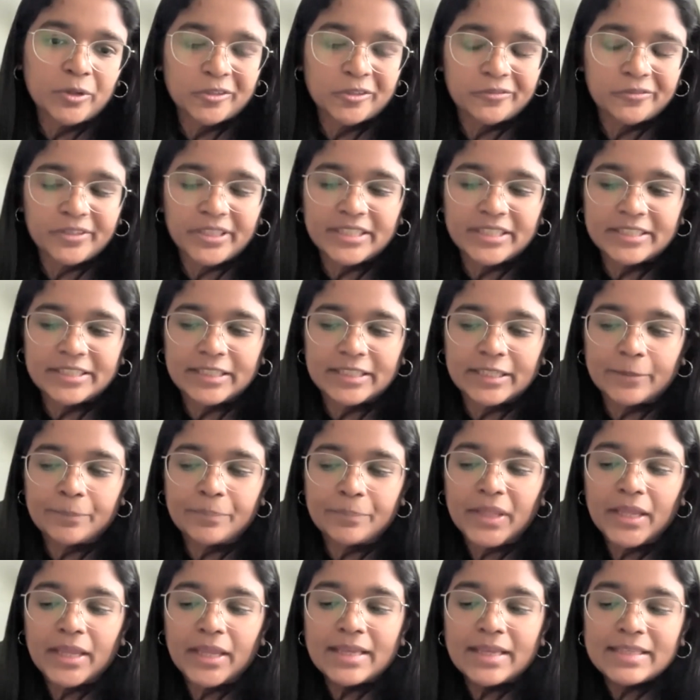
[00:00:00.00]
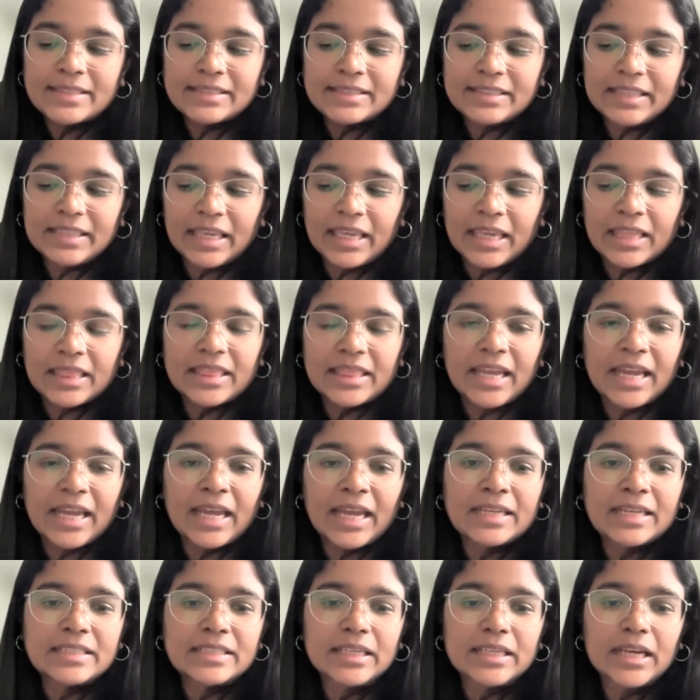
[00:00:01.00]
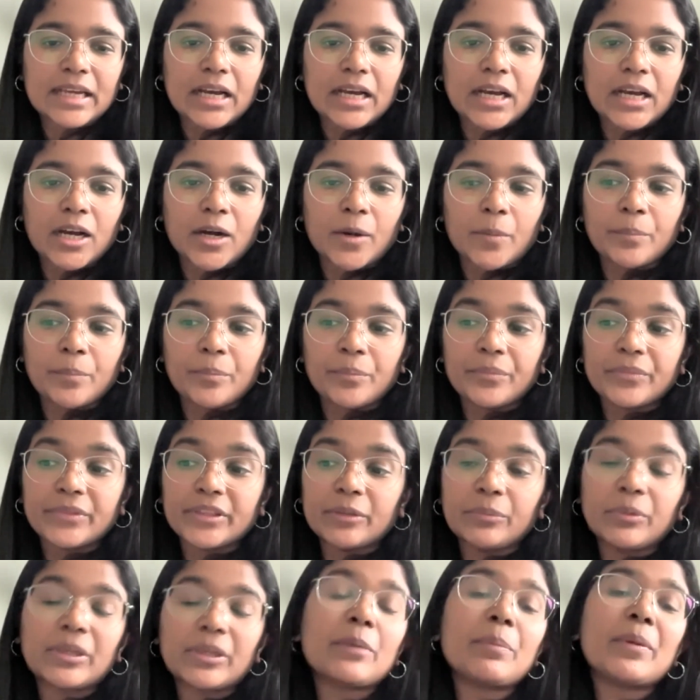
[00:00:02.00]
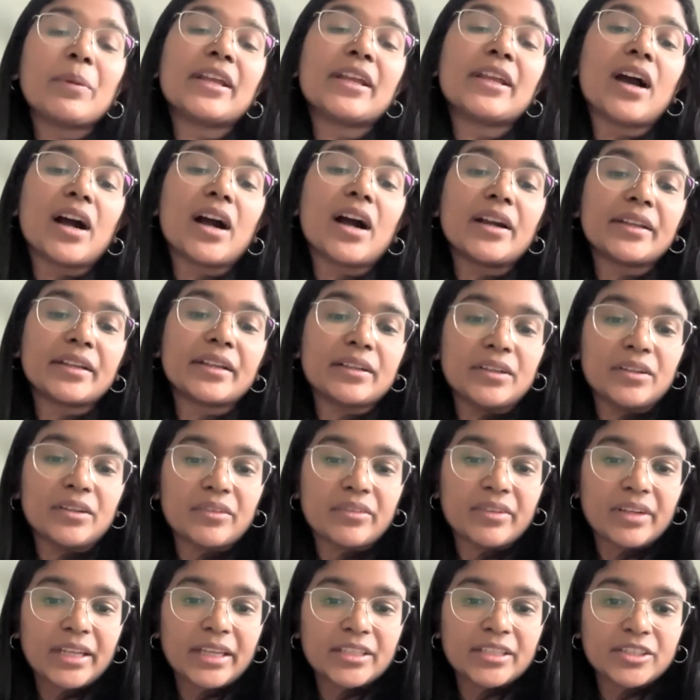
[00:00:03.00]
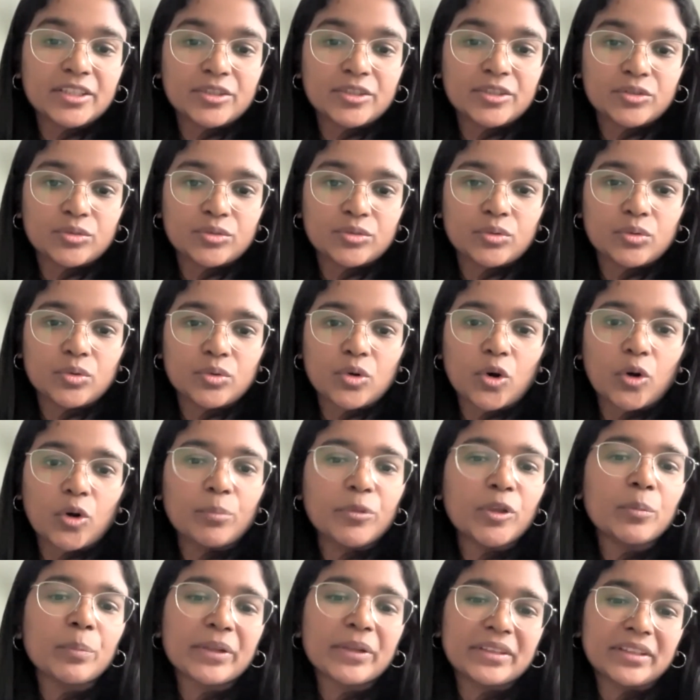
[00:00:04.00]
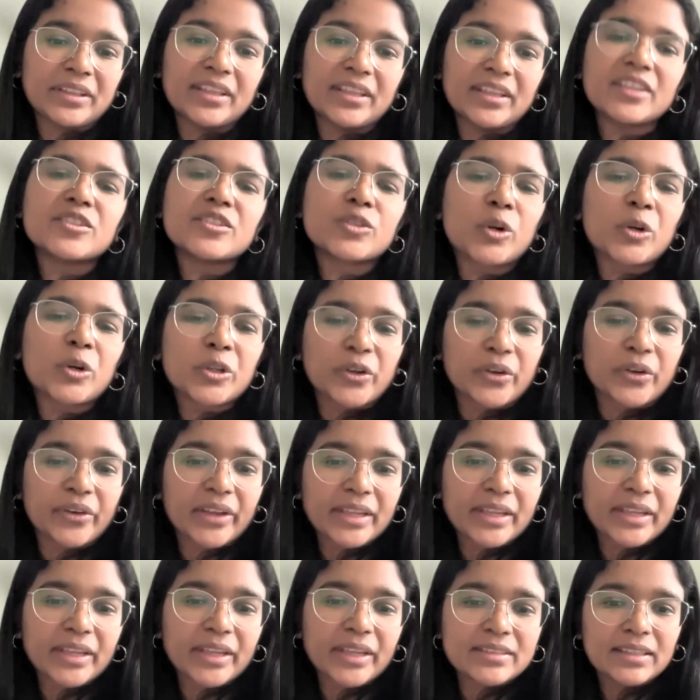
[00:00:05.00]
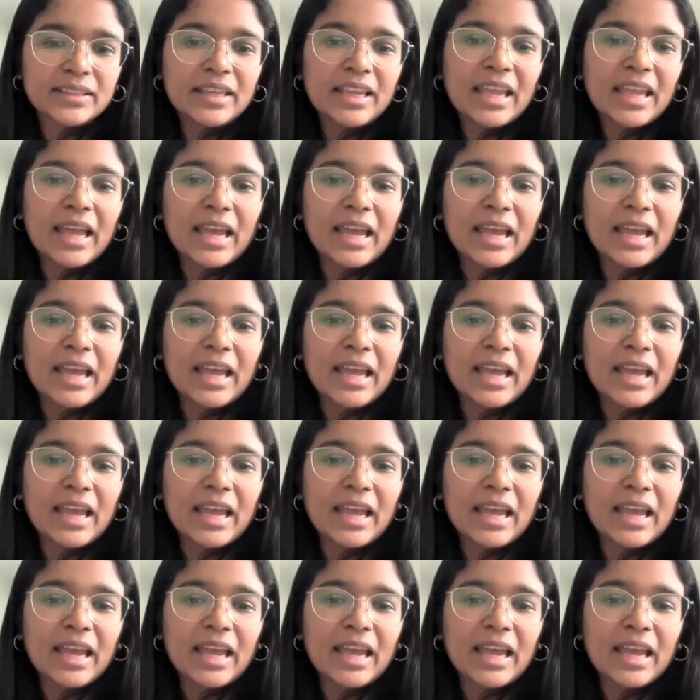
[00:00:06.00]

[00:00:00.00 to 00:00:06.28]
Court of India saying that the Wikipedia article related to homeopathy is not correct.